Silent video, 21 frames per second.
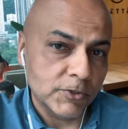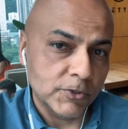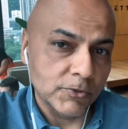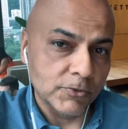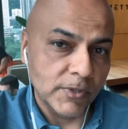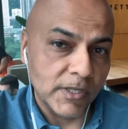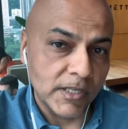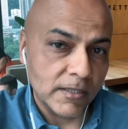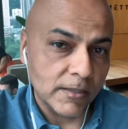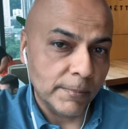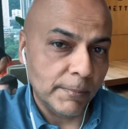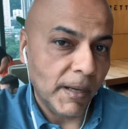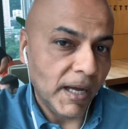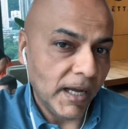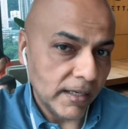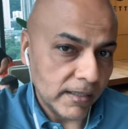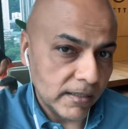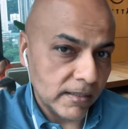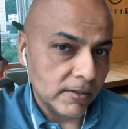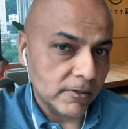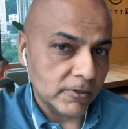to either
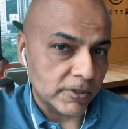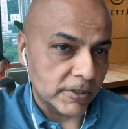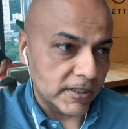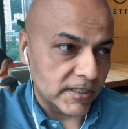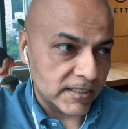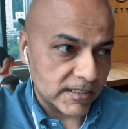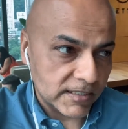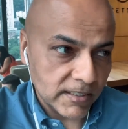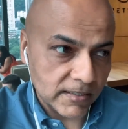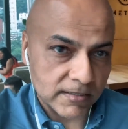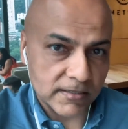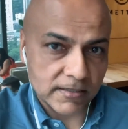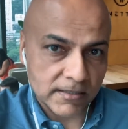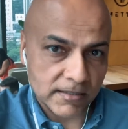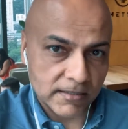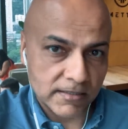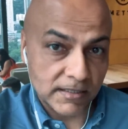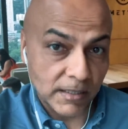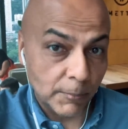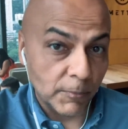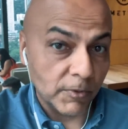partner or
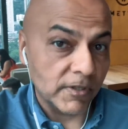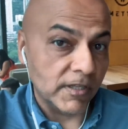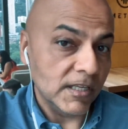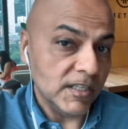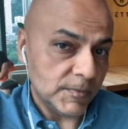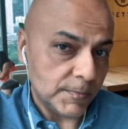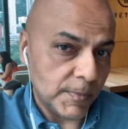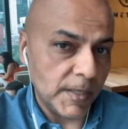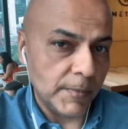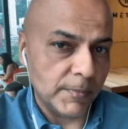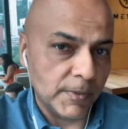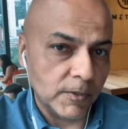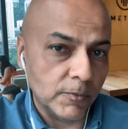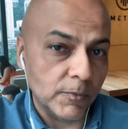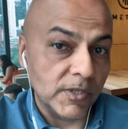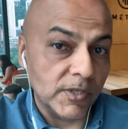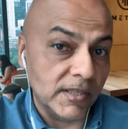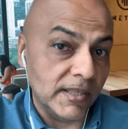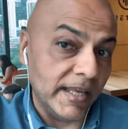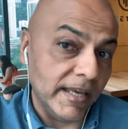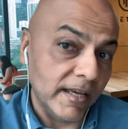assist some of these people
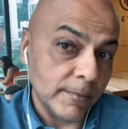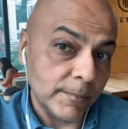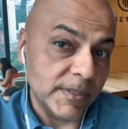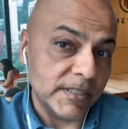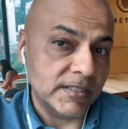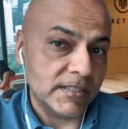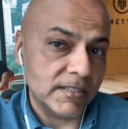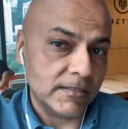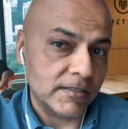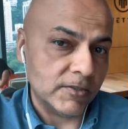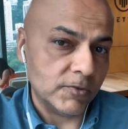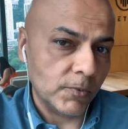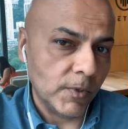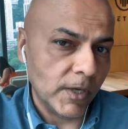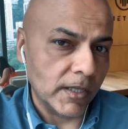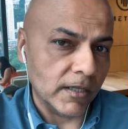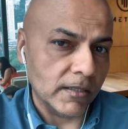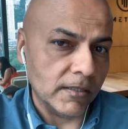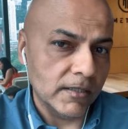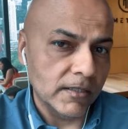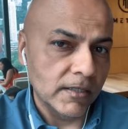with their business as
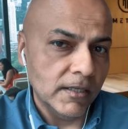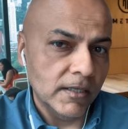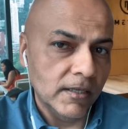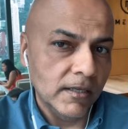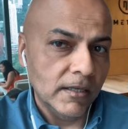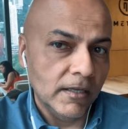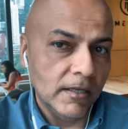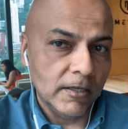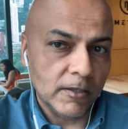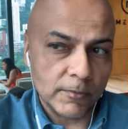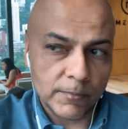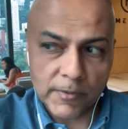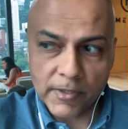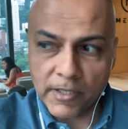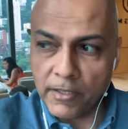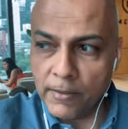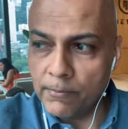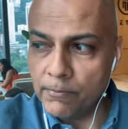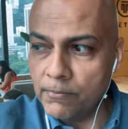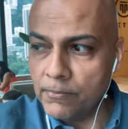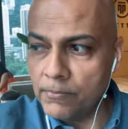well. Help
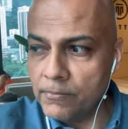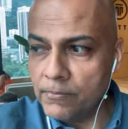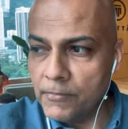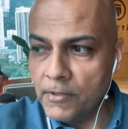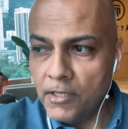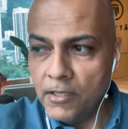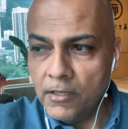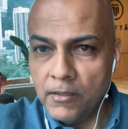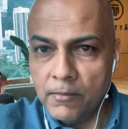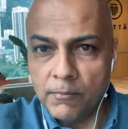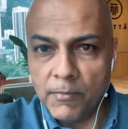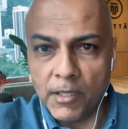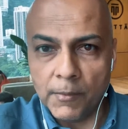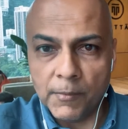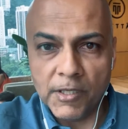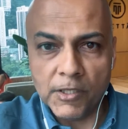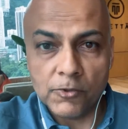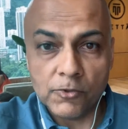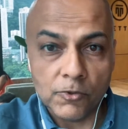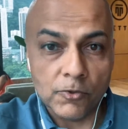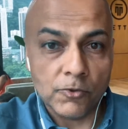them
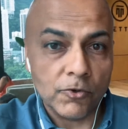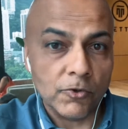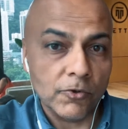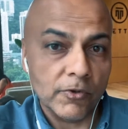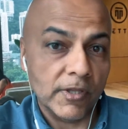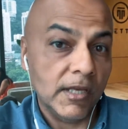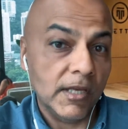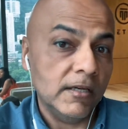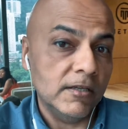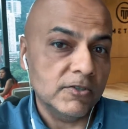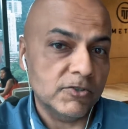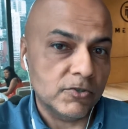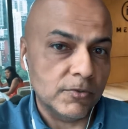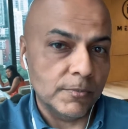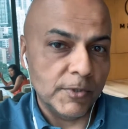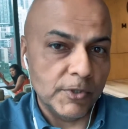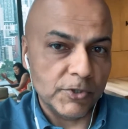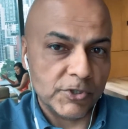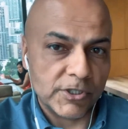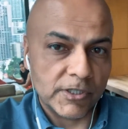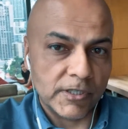maybe to grow their
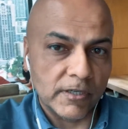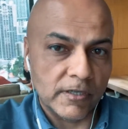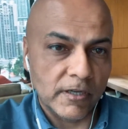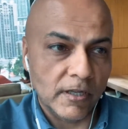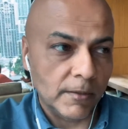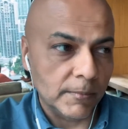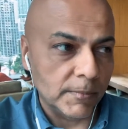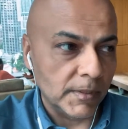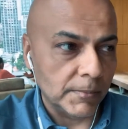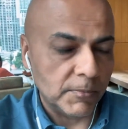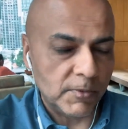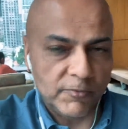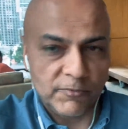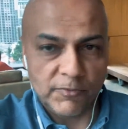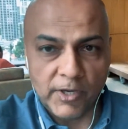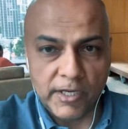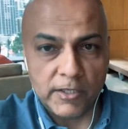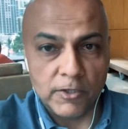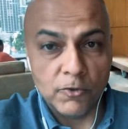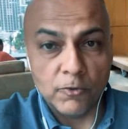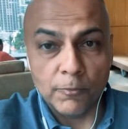distribution, help them to
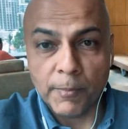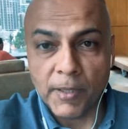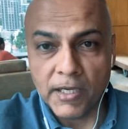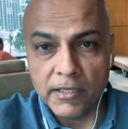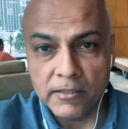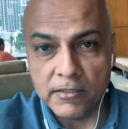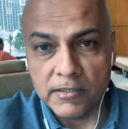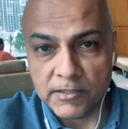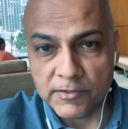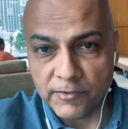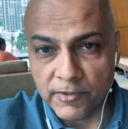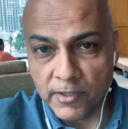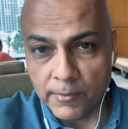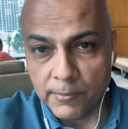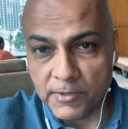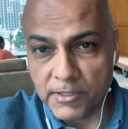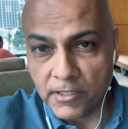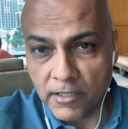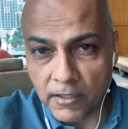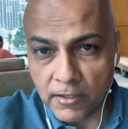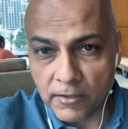find new partners for
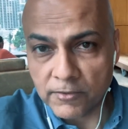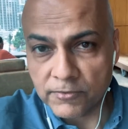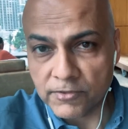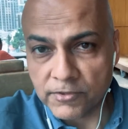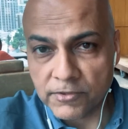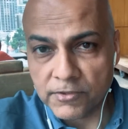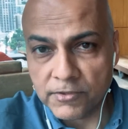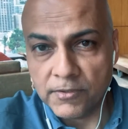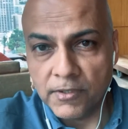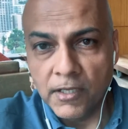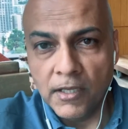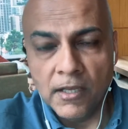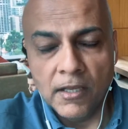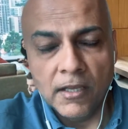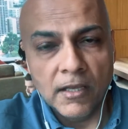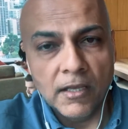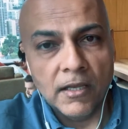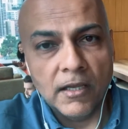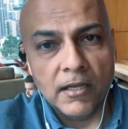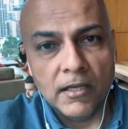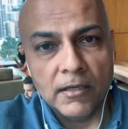themselves.
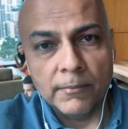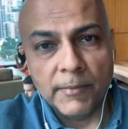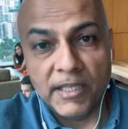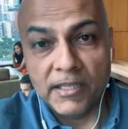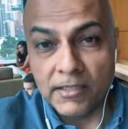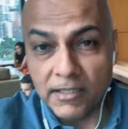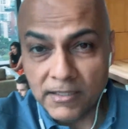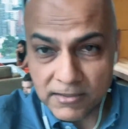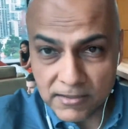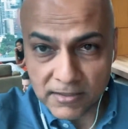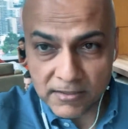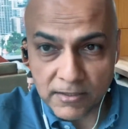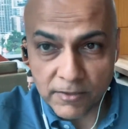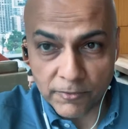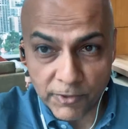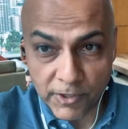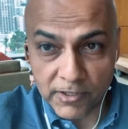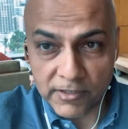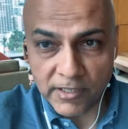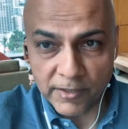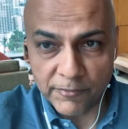And this is the
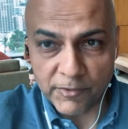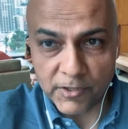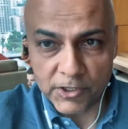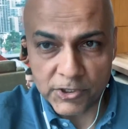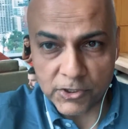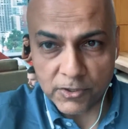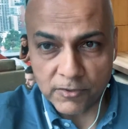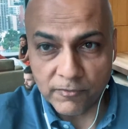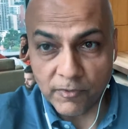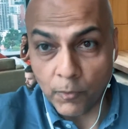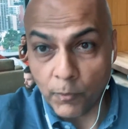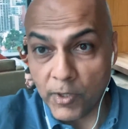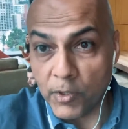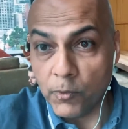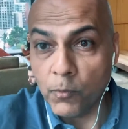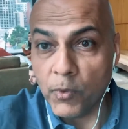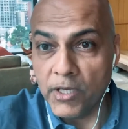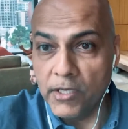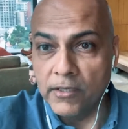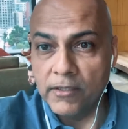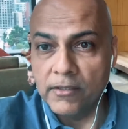real definition of a
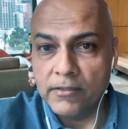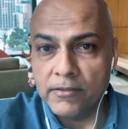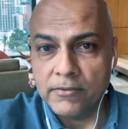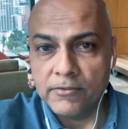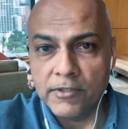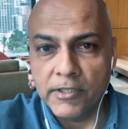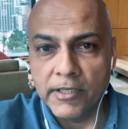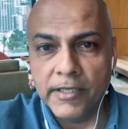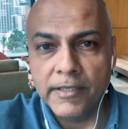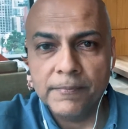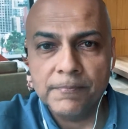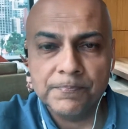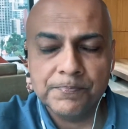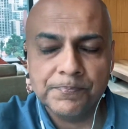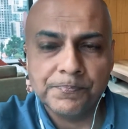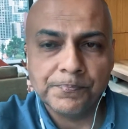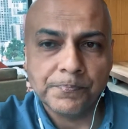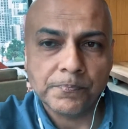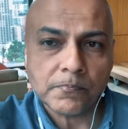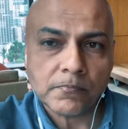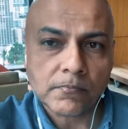win-win, right?
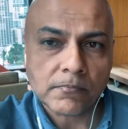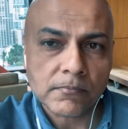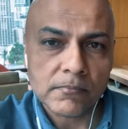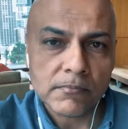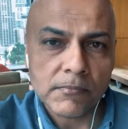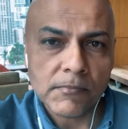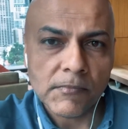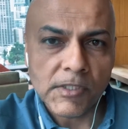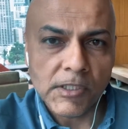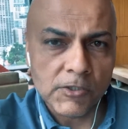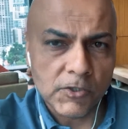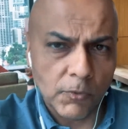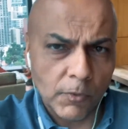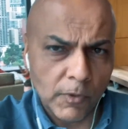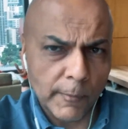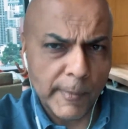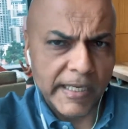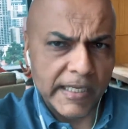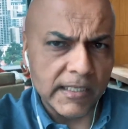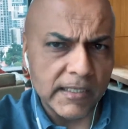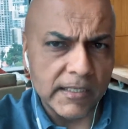So what
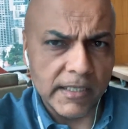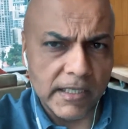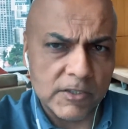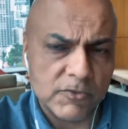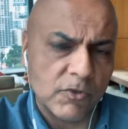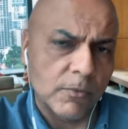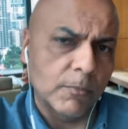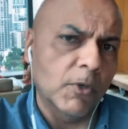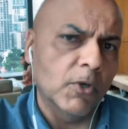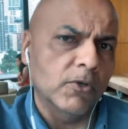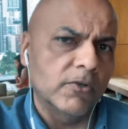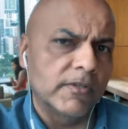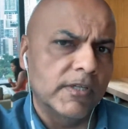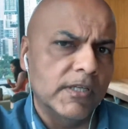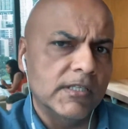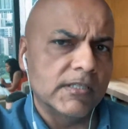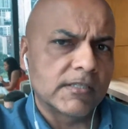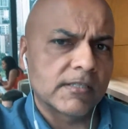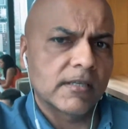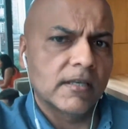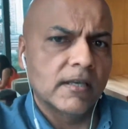are my learnings from all of
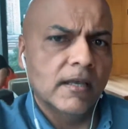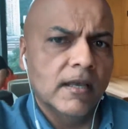these?